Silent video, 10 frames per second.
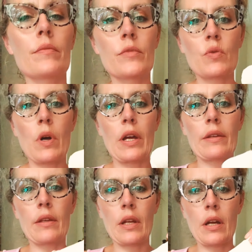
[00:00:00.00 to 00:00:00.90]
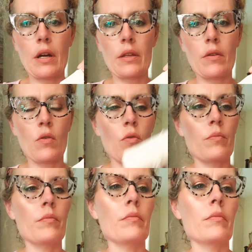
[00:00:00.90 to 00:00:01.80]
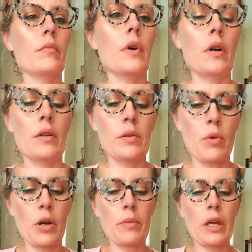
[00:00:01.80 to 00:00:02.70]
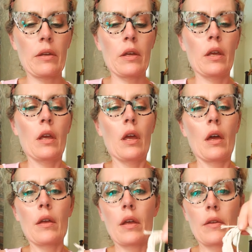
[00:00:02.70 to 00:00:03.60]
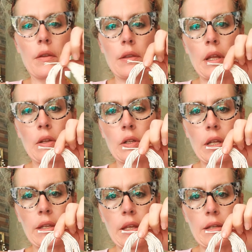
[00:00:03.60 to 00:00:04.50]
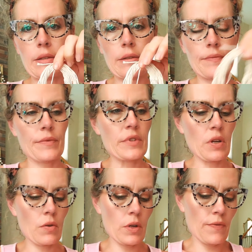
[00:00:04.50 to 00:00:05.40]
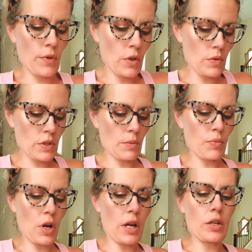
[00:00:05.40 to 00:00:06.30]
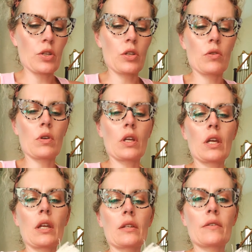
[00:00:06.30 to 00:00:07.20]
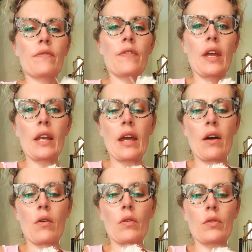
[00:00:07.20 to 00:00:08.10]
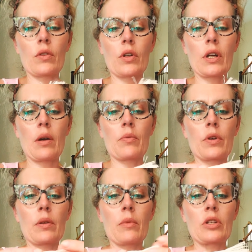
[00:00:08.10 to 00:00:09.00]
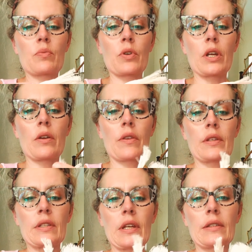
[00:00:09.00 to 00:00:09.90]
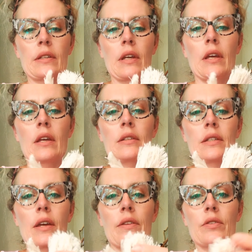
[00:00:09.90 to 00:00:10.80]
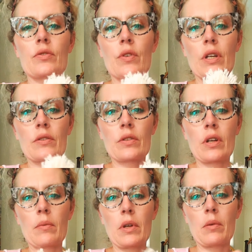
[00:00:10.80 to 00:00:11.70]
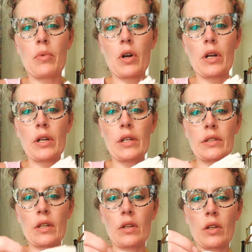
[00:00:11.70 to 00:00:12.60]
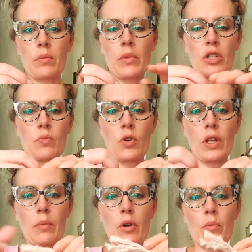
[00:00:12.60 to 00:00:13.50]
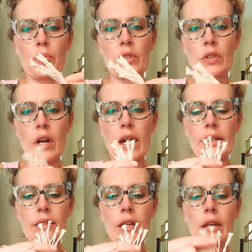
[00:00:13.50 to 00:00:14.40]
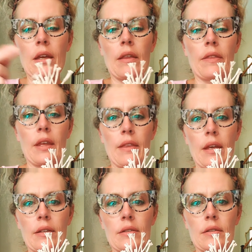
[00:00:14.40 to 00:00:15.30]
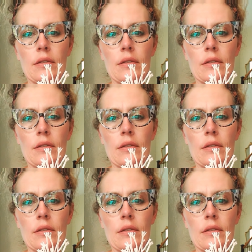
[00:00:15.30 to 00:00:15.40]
twine that I got in the home department, they look like this. So if you use the brush, you can get it to fan out. Look how much prettier this is. See how the strings are coming apart? It's going to look much more like pampas grass than this.